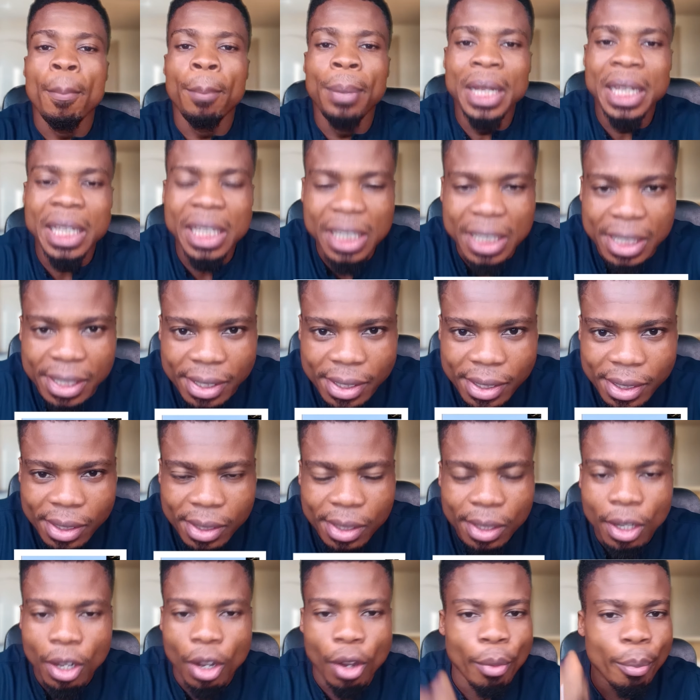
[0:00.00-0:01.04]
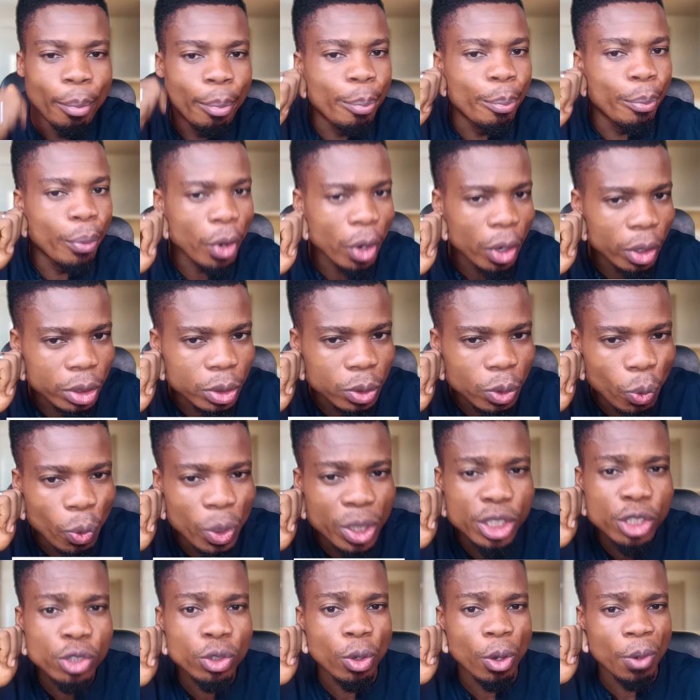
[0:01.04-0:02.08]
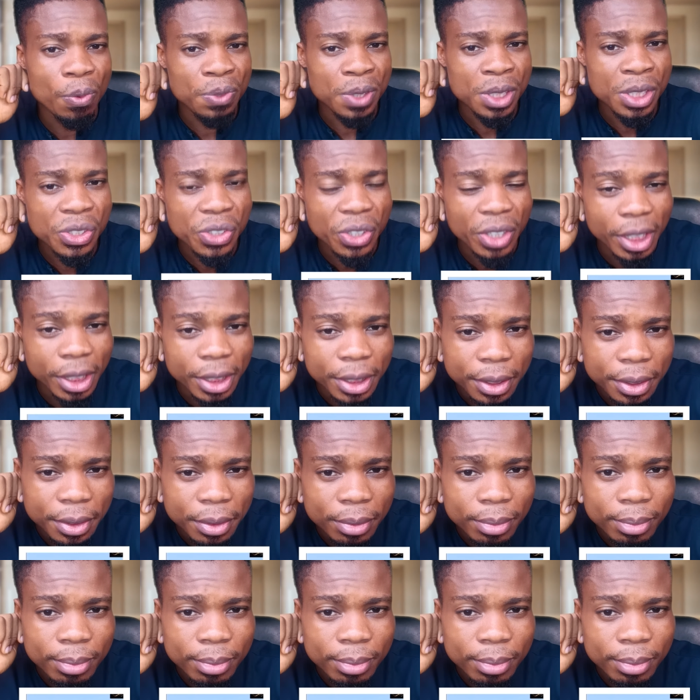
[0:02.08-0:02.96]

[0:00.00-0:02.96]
please born wait till you go fit train.